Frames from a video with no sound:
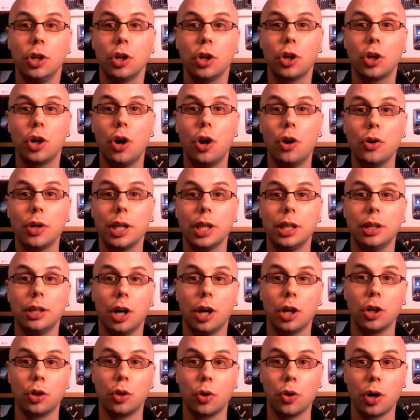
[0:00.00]
Kogan
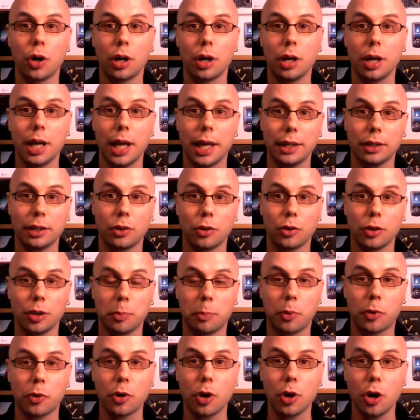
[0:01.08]
Agora and Agora
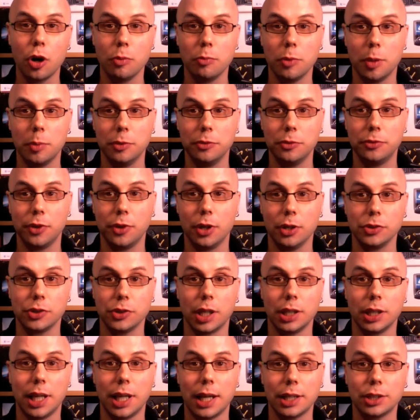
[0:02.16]
Pro mobile phones,
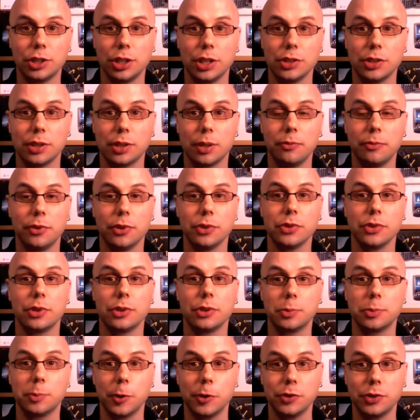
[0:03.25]
unlocked GSM phones that are
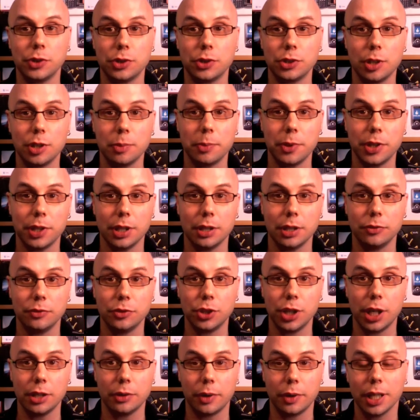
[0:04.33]
supposed to ship at the end of
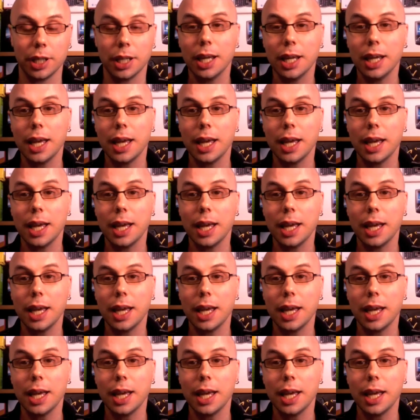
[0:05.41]
January.